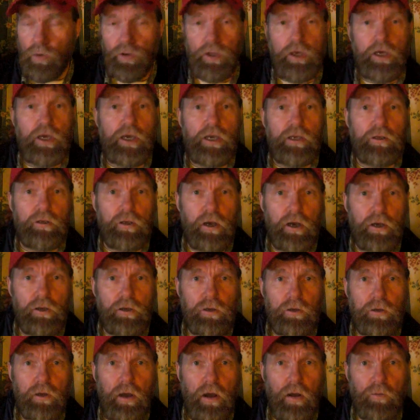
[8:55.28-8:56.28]
heat
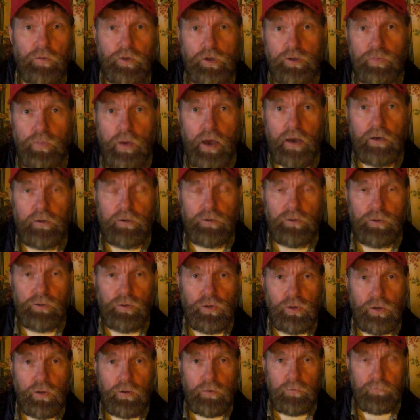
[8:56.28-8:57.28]
gun of this
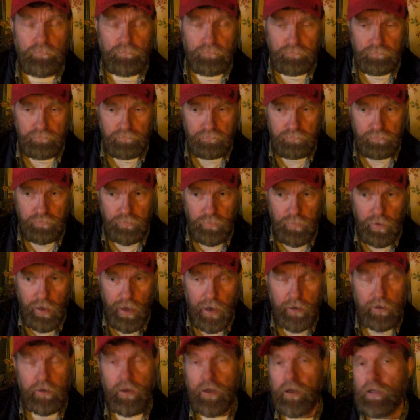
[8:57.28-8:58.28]
magnitude,
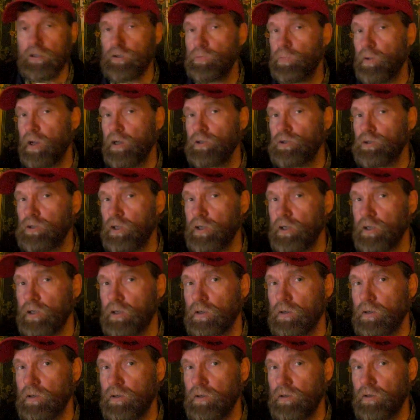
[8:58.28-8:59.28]
and especially
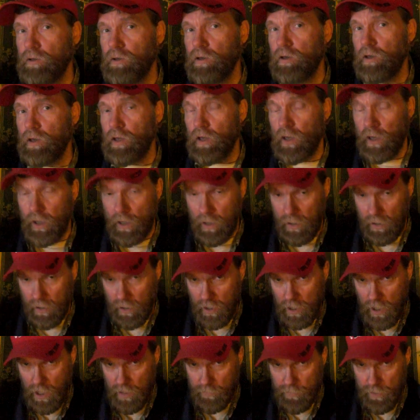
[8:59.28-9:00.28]

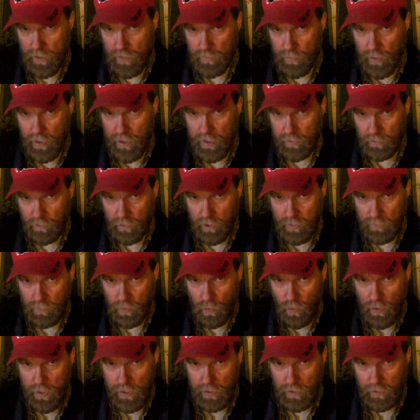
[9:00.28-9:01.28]
if you can bring it to the
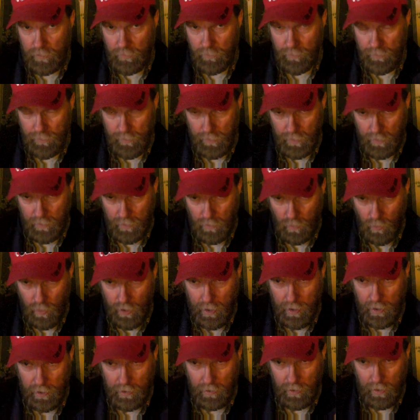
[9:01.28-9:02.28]
point
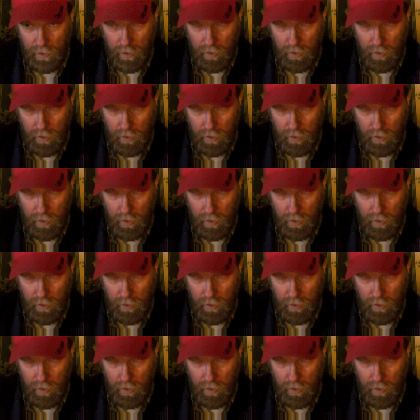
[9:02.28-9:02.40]
where